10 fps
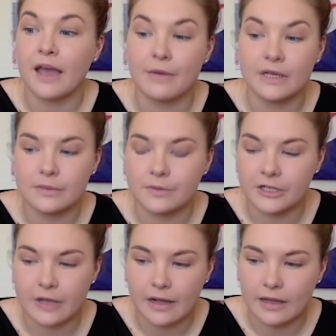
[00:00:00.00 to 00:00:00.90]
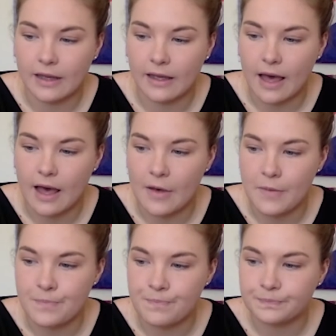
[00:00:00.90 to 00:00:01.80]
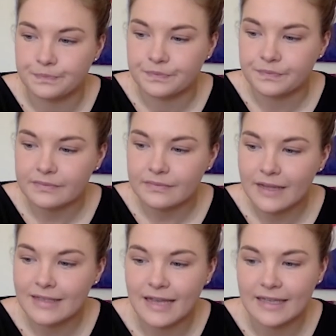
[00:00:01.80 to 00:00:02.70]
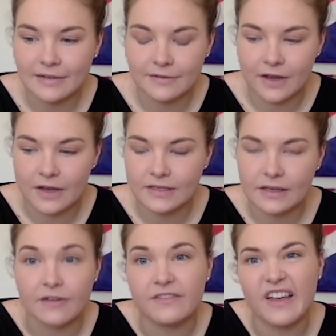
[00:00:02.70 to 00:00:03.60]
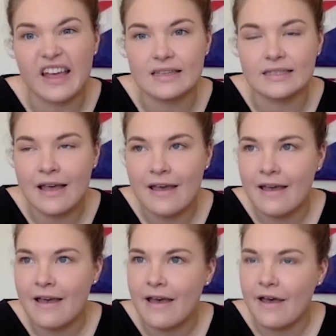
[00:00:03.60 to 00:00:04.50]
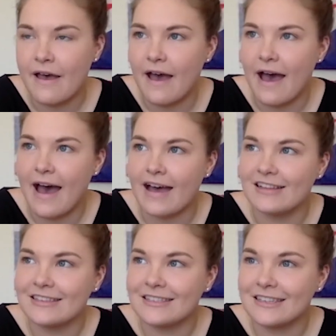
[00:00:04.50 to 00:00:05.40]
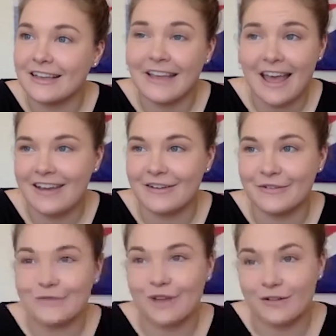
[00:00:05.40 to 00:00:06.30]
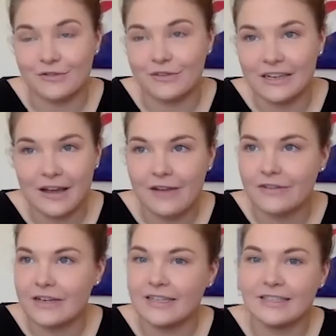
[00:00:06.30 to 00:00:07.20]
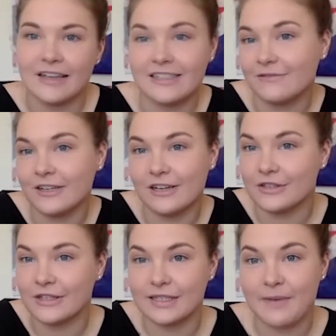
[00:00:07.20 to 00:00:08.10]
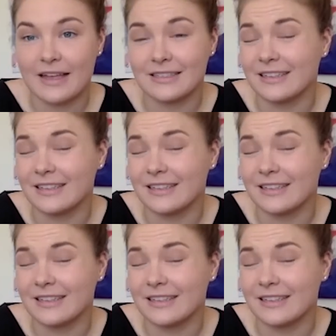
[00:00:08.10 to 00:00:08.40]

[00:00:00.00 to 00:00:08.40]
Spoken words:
Yeah, I went to the British Cycling testing first kind of phase. And again, I was really nervous. I didn't really know what to expect.